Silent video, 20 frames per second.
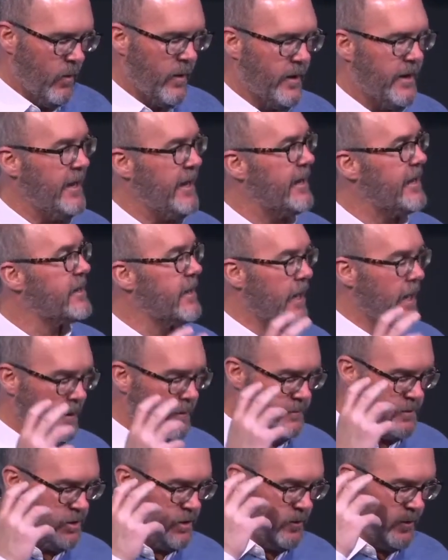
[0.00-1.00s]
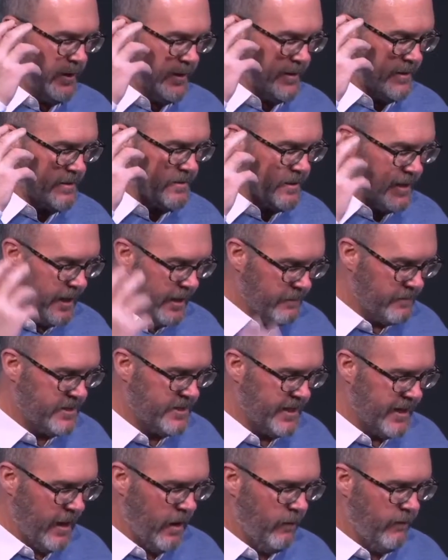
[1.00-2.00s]
when he had come to
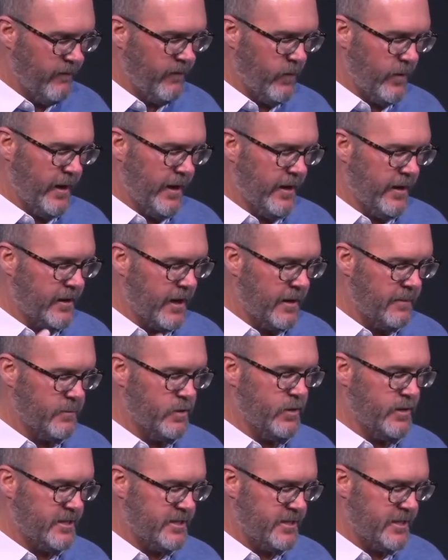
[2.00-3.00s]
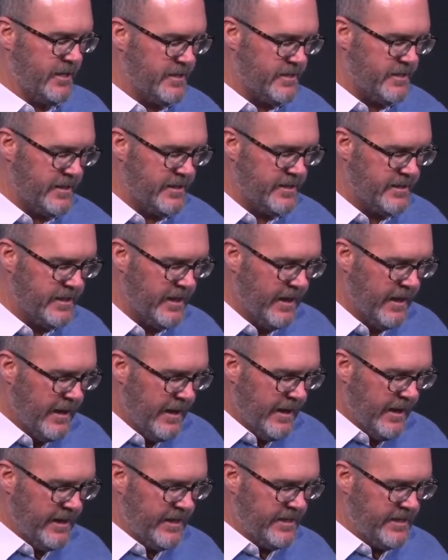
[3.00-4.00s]
himself, when he had come to his senses,
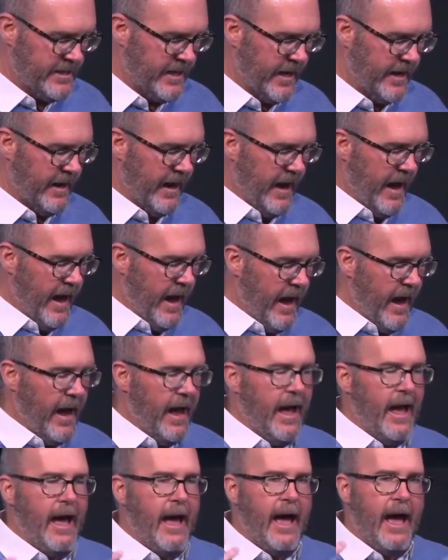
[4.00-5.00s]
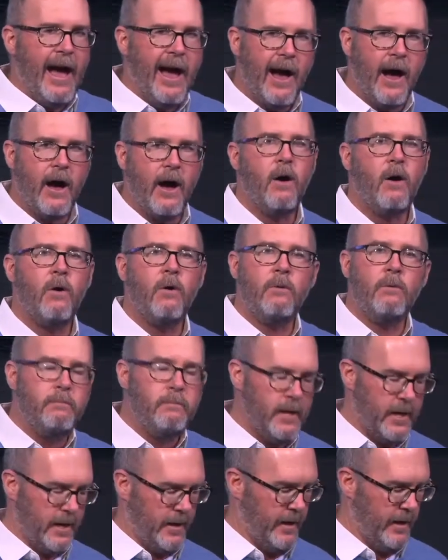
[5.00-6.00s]
he said, how
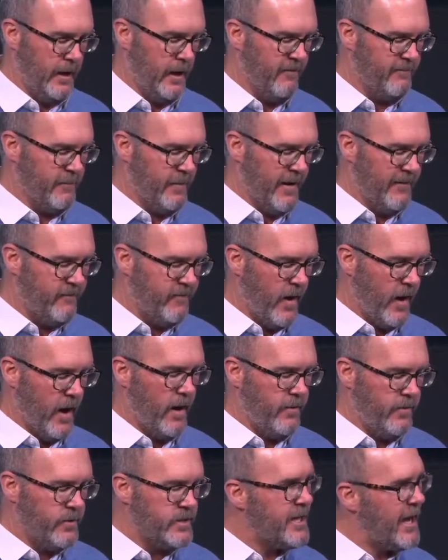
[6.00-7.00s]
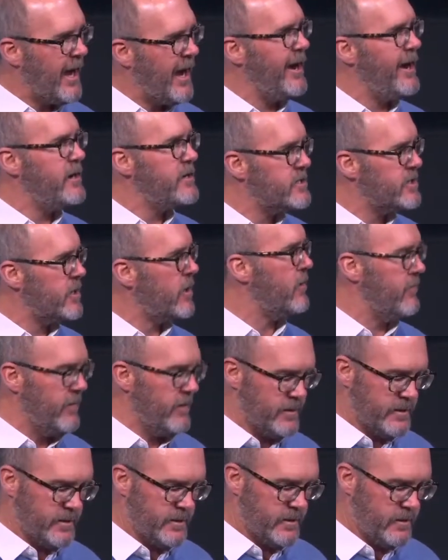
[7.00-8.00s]
many of my father's hired
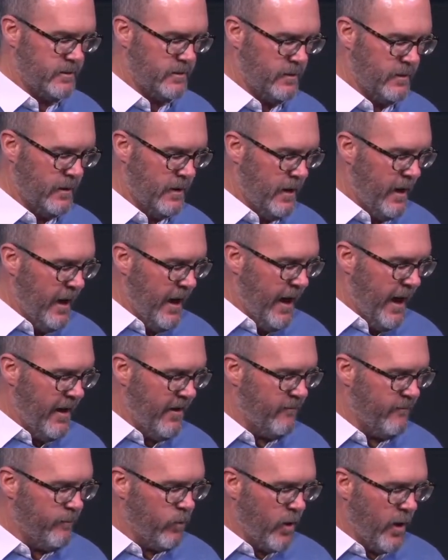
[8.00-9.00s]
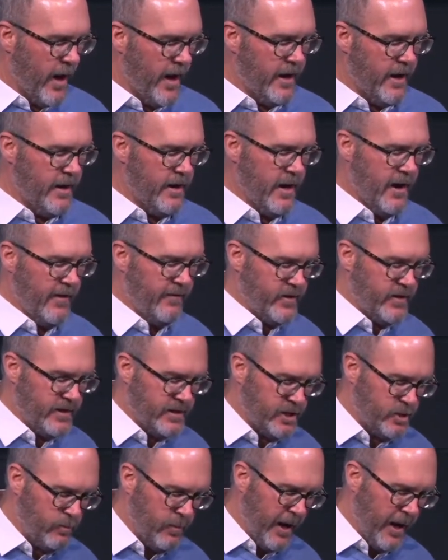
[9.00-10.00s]
servants have bread enough
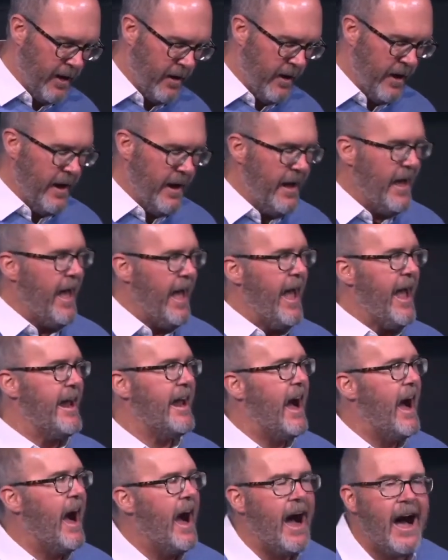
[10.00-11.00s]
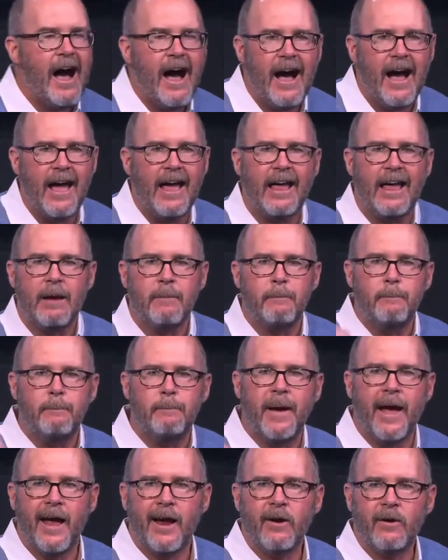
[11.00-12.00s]
to spare, and I am
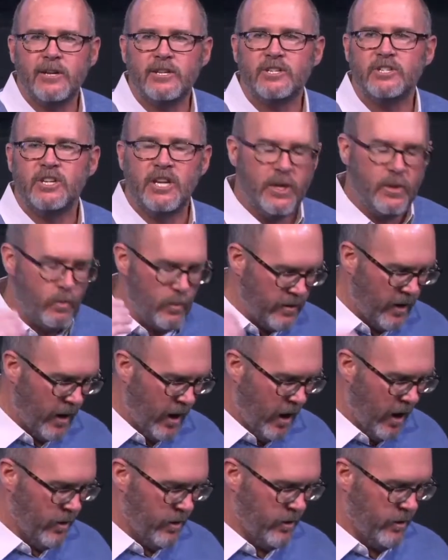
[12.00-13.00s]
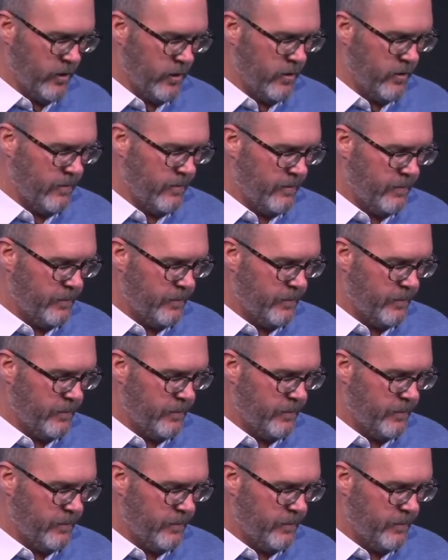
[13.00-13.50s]
perishing with hunger?